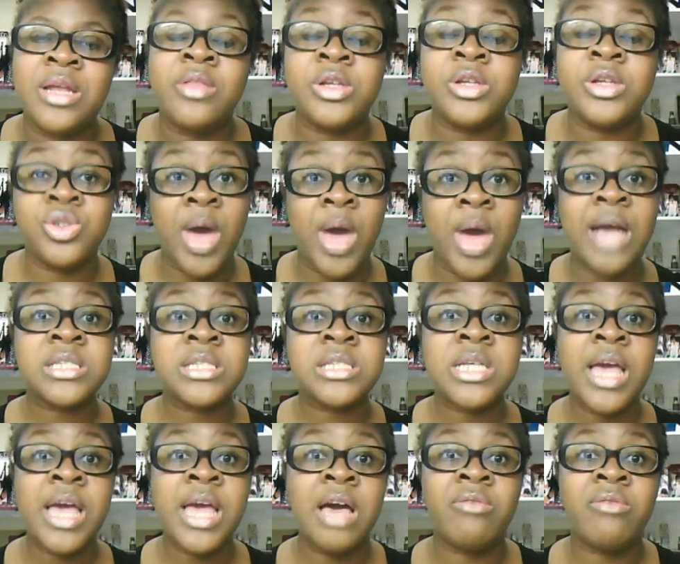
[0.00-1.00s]
that you actually
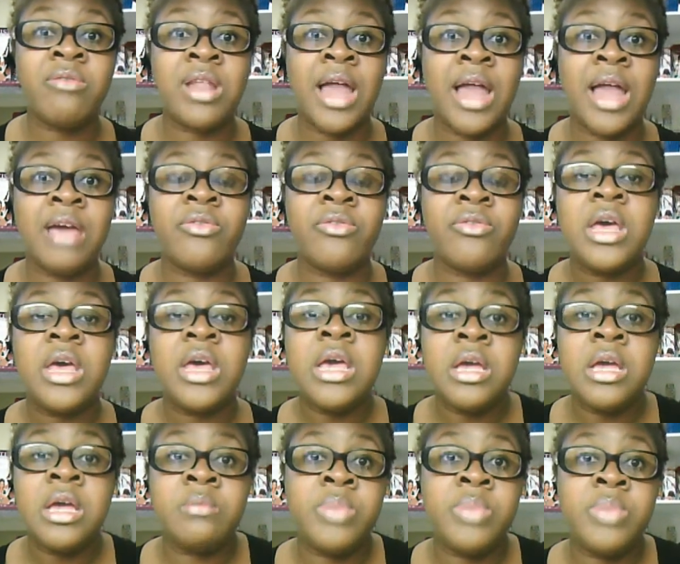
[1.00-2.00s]
have a life
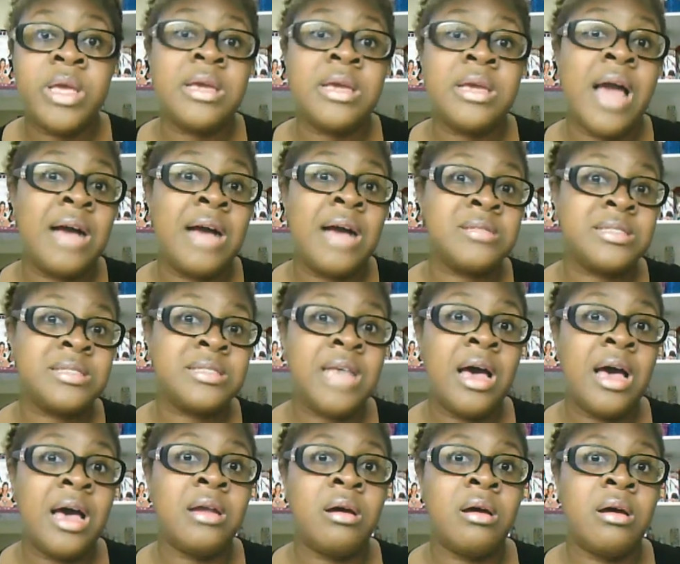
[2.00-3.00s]
in being
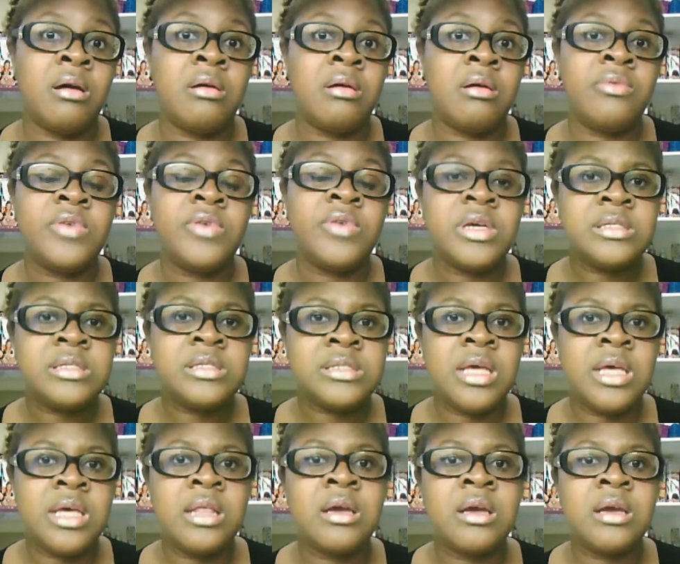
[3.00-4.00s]
outside of
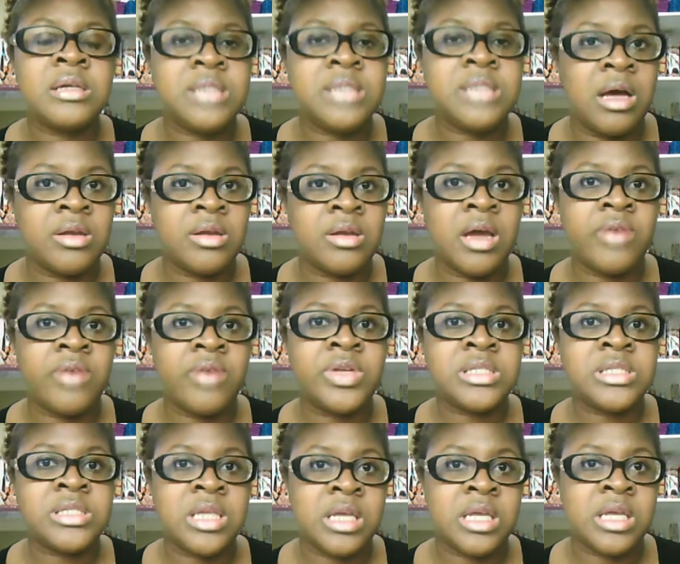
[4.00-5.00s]
selling adult
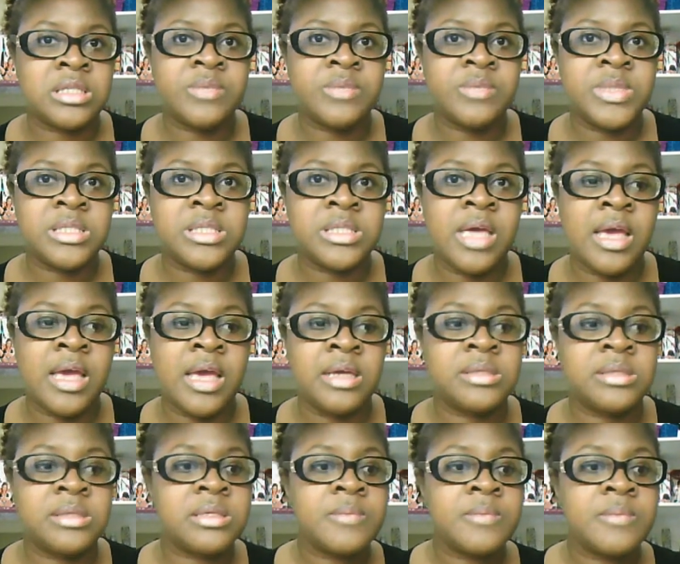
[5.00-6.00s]
novelties and intimacy
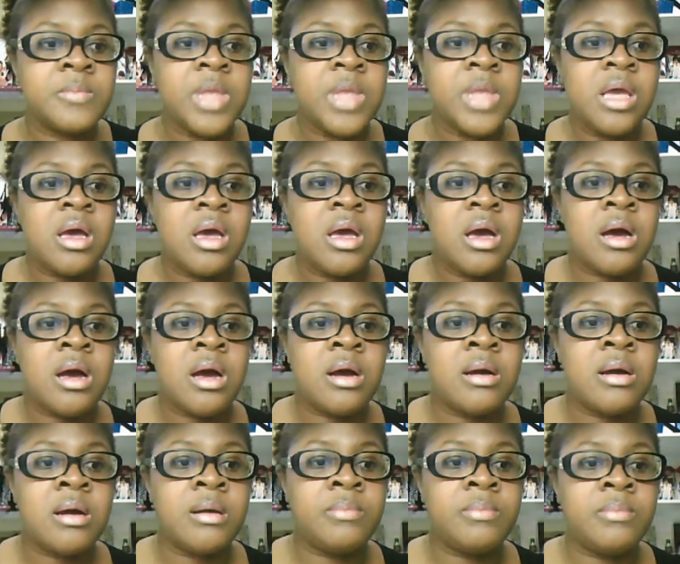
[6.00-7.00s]

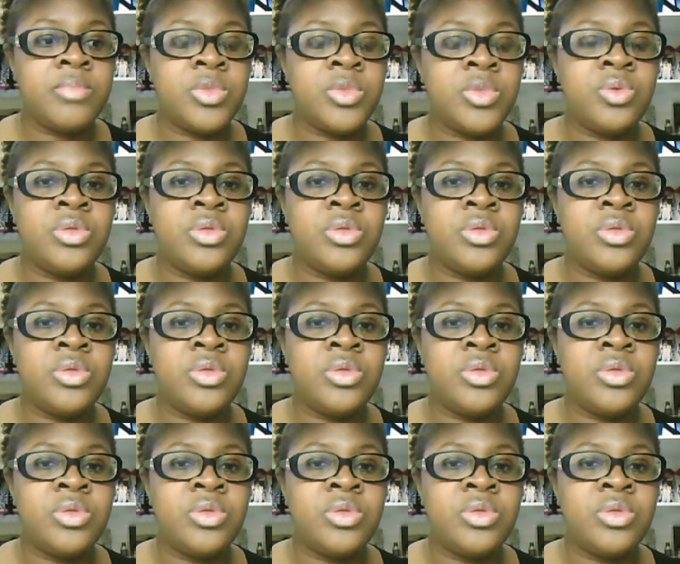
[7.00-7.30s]
aids.